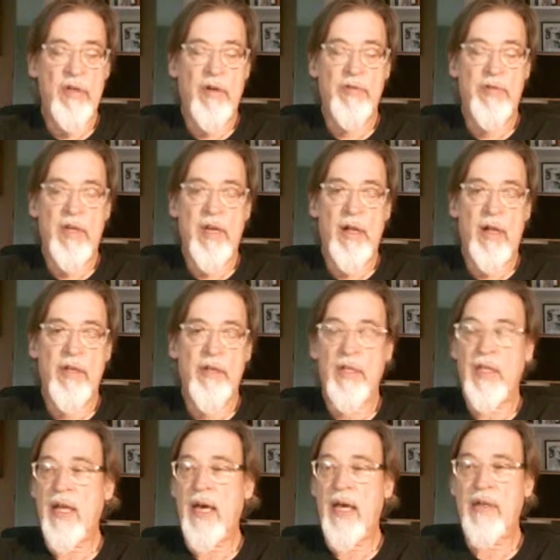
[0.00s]
there's
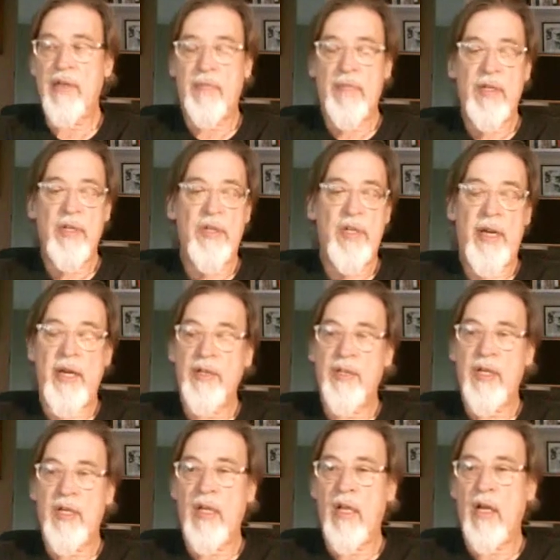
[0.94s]
less discussion of
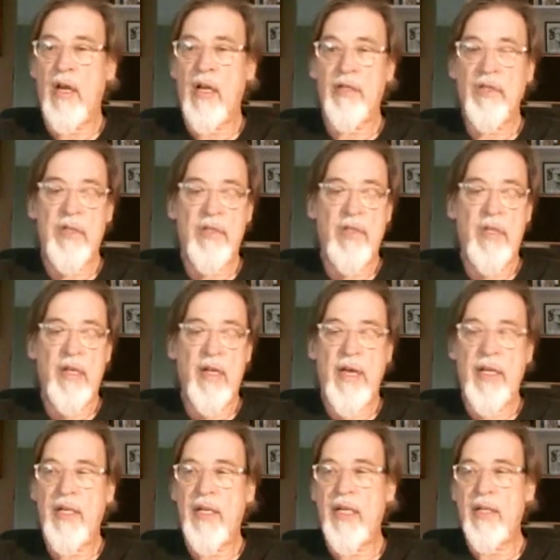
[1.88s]
theories, for
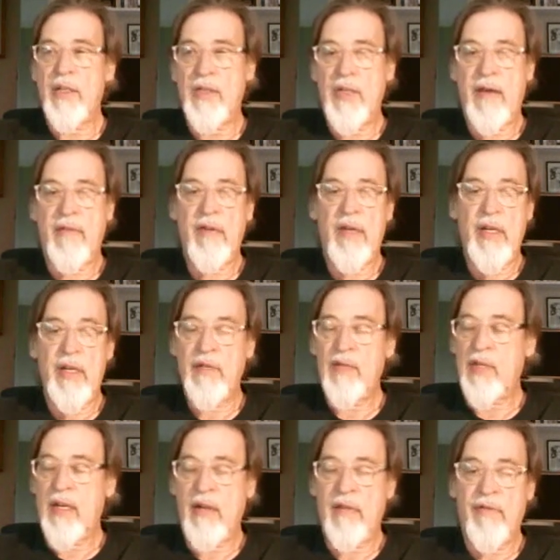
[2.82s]
instance, that come from the
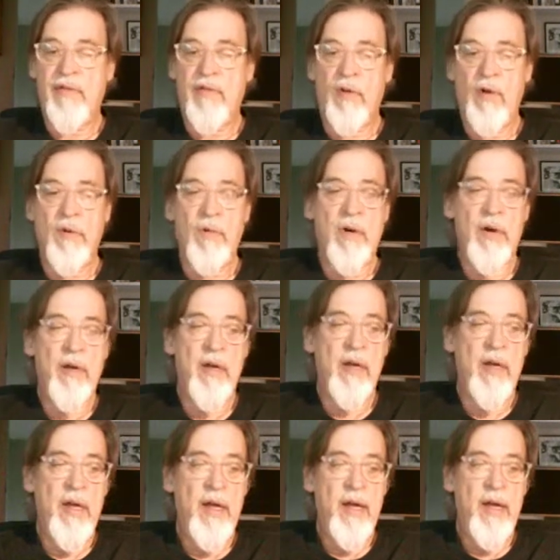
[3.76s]
Islamic world
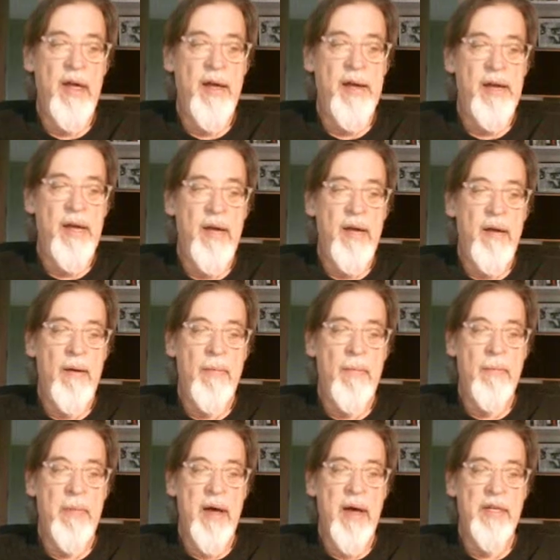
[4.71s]
or from
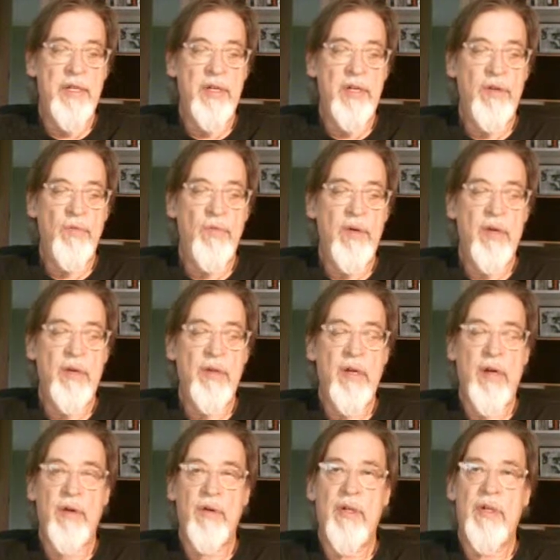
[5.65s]
India, from
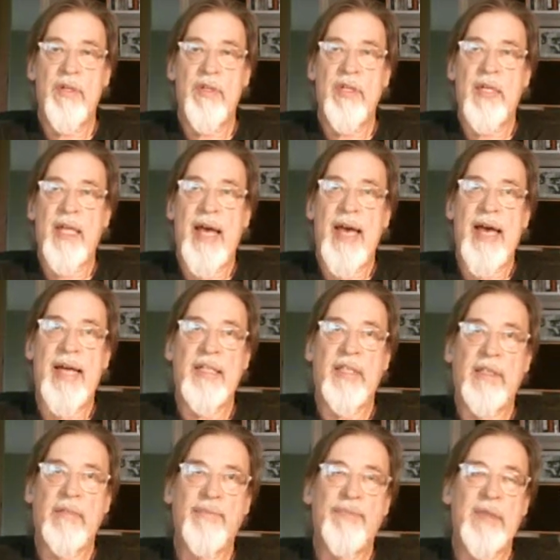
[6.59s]
China. That's
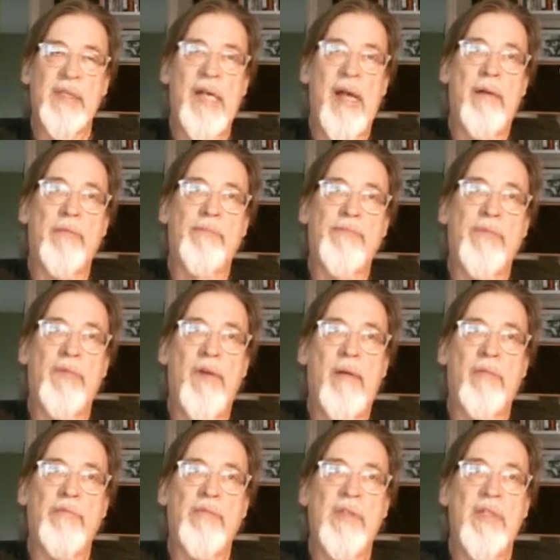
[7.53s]
definitely, don't take
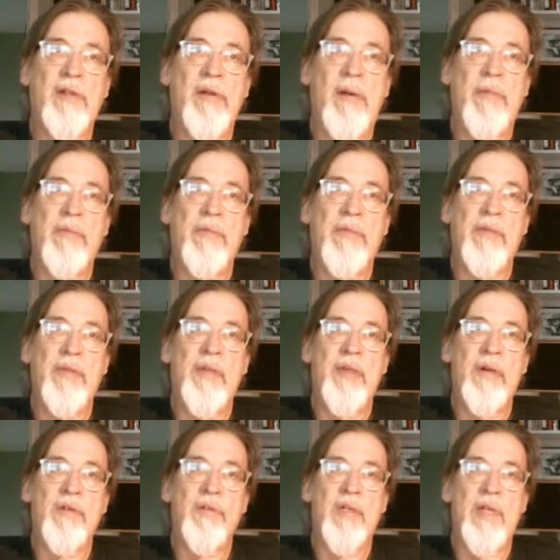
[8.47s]
that to mean
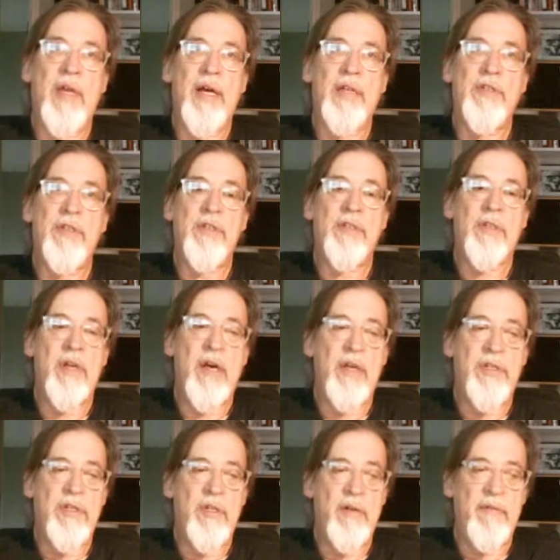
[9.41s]
that there has been
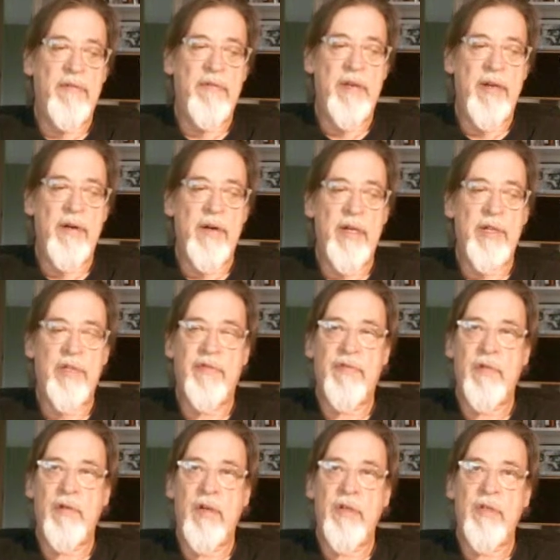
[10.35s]
no social
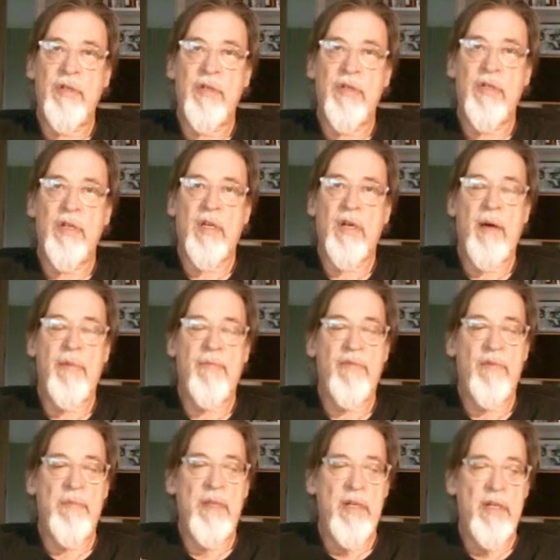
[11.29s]
theorizing
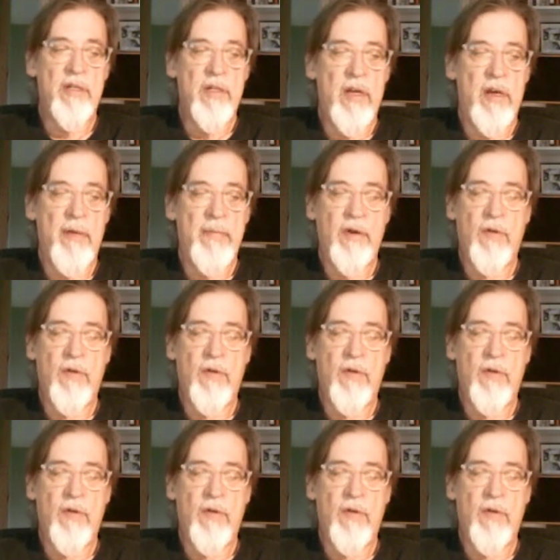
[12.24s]
in those